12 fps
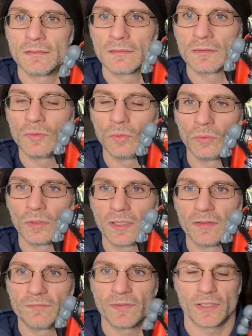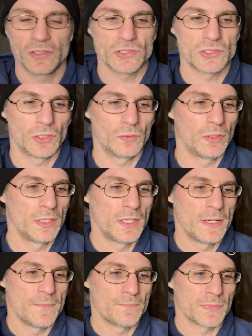cool looking figure, so
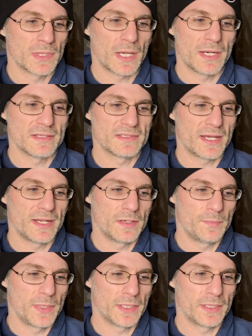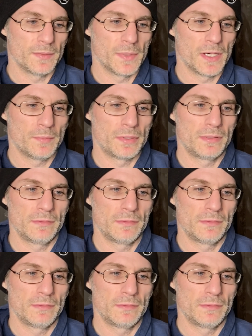I decided to pick him up.